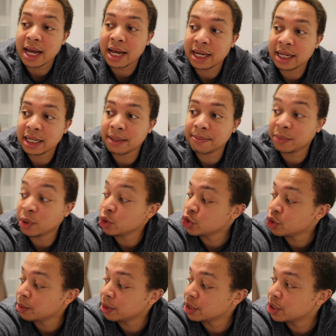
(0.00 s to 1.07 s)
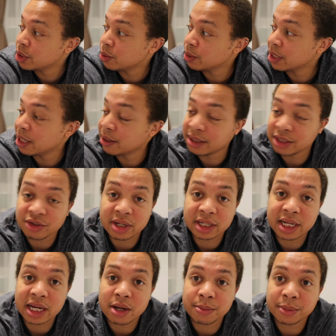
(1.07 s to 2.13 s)
I'm not sure what the total count is right
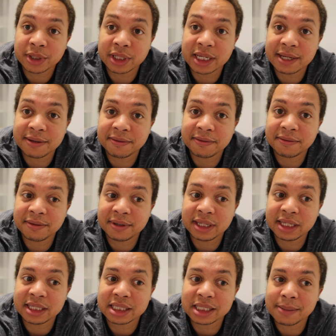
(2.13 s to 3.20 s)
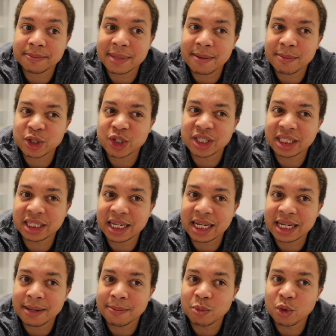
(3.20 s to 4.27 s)
now, but if he slept that much in the
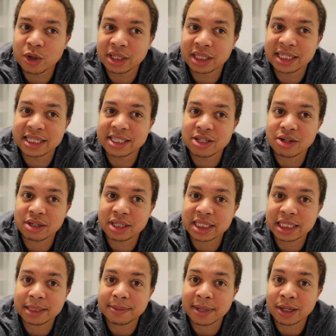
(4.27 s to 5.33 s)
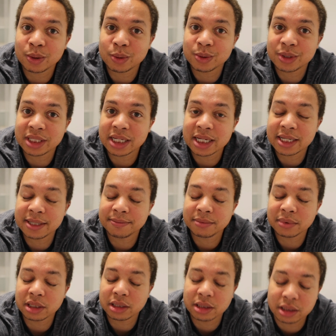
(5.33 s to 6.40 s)
day, I'm worried that he's not going to sleep at all tonight.
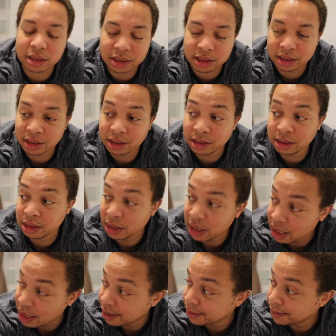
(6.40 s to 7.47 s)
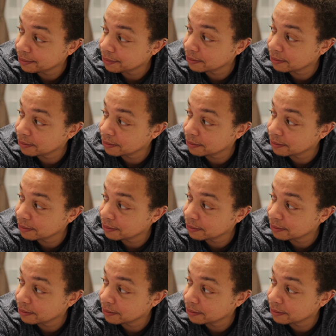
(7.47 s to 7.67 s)
Ugh.